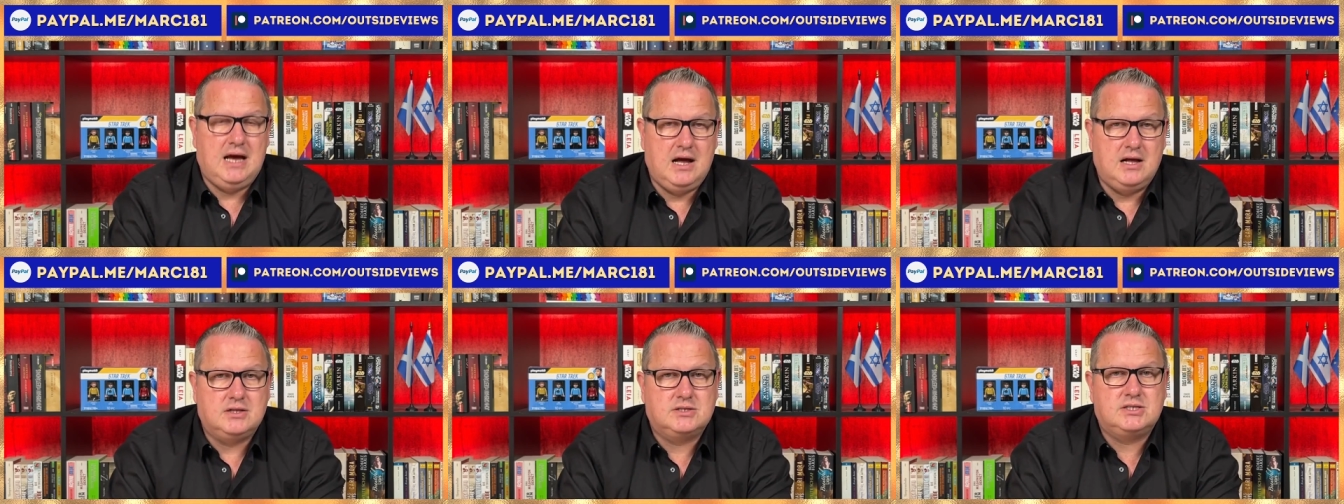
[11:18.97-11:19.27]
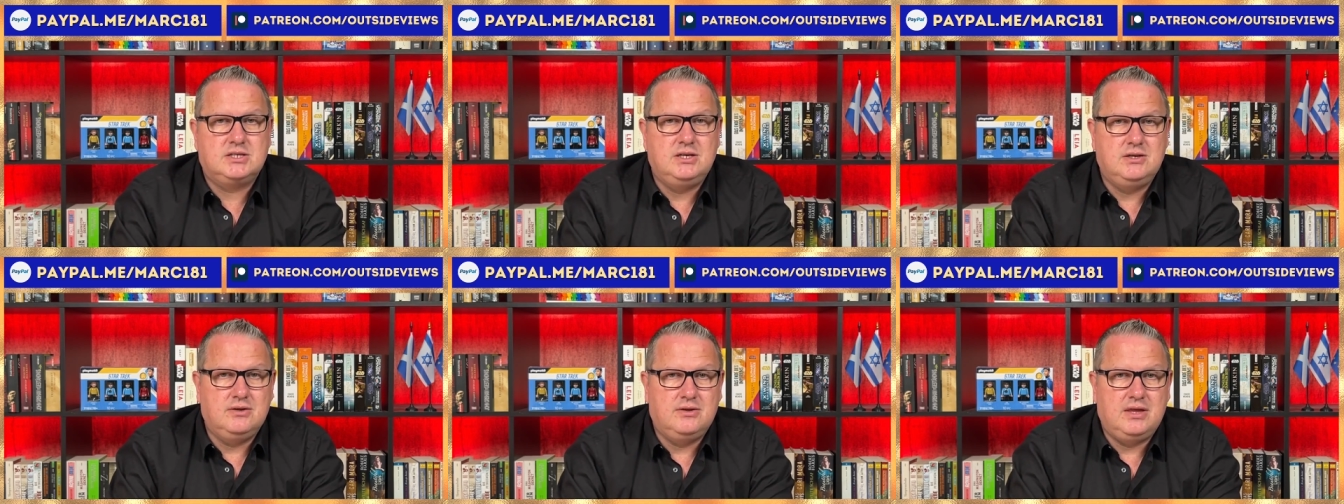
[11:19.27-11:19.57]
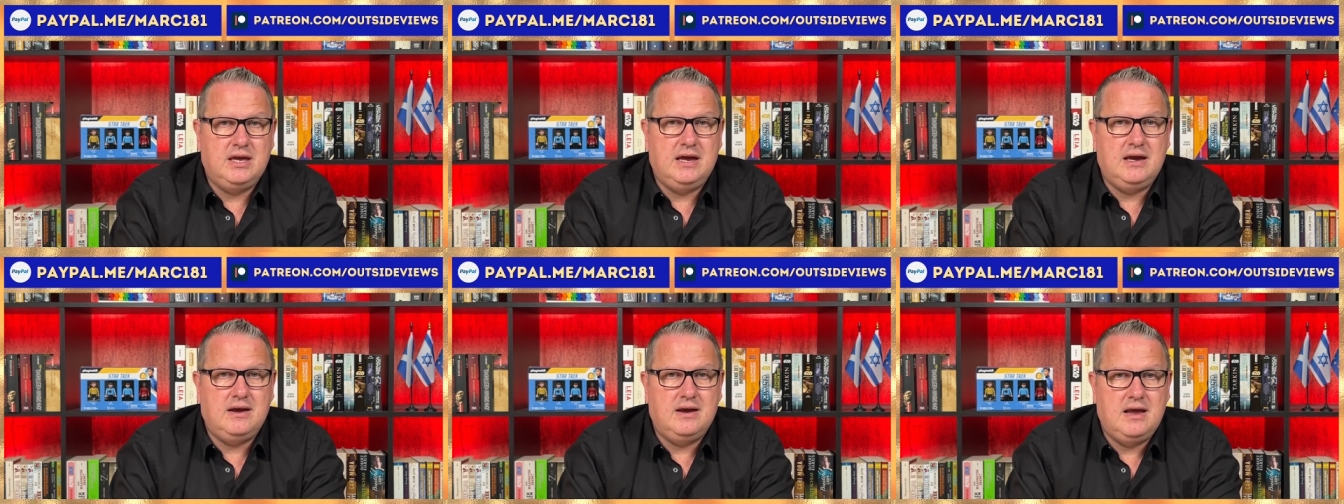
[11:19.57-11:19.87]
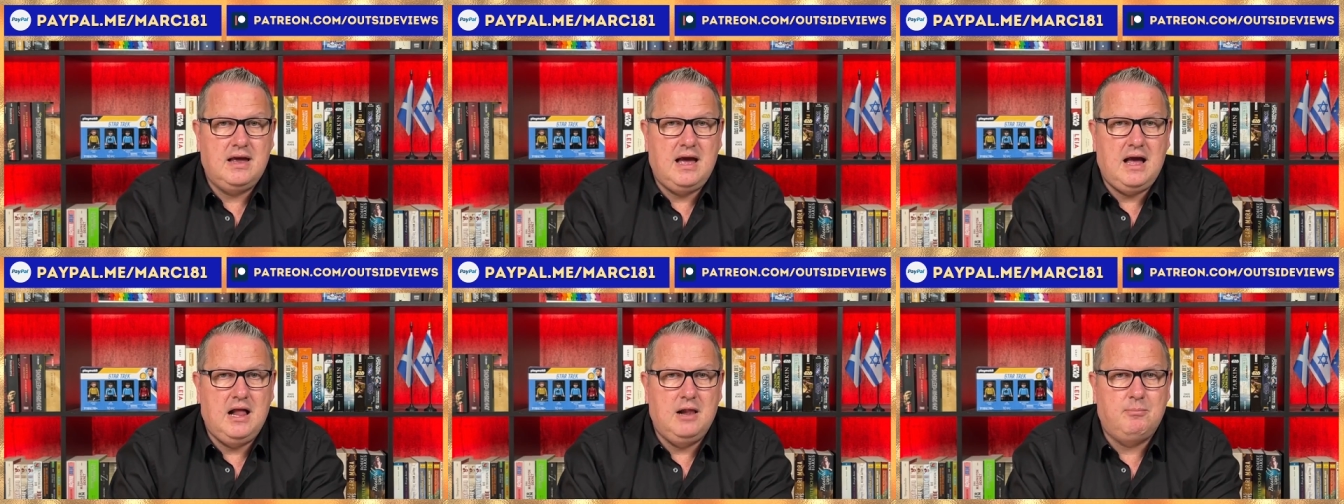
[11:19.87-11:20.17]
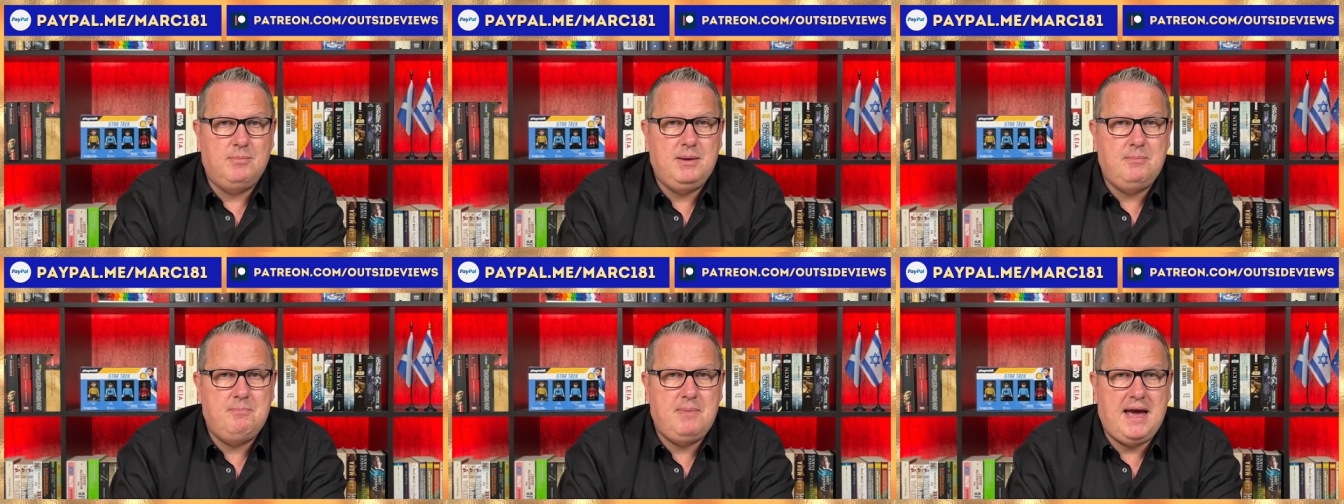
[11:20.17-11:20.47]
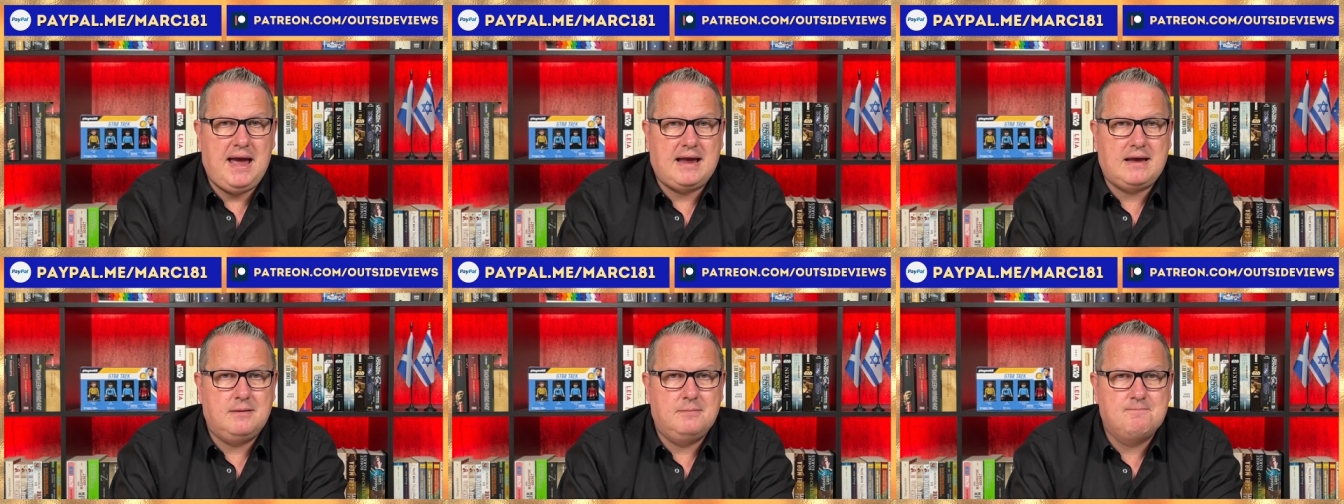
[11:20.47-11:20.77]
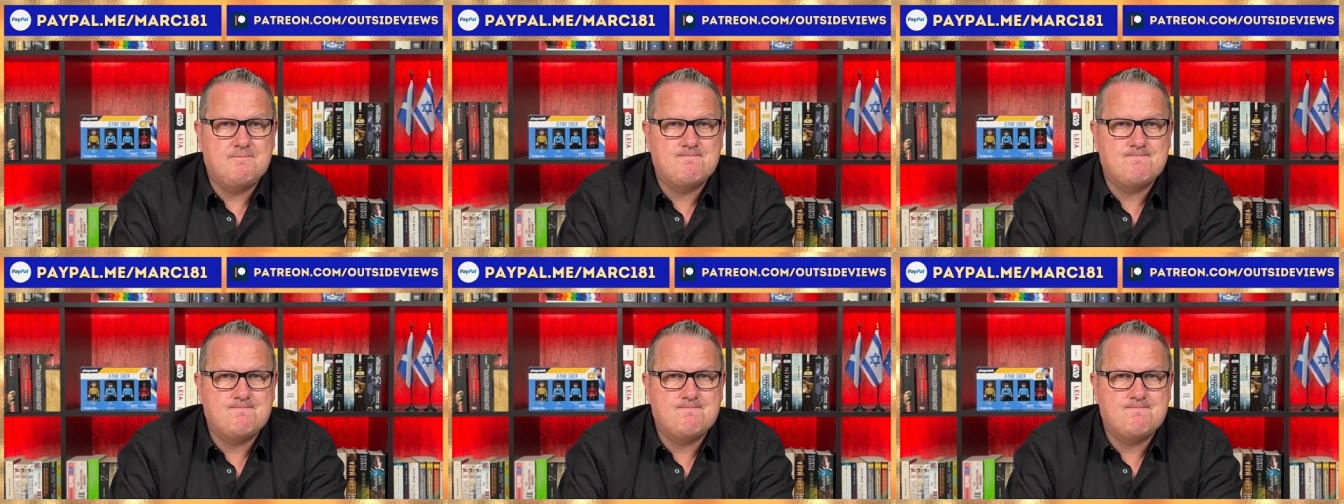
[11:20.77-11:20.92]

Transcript: I'll see you there. I'll be back.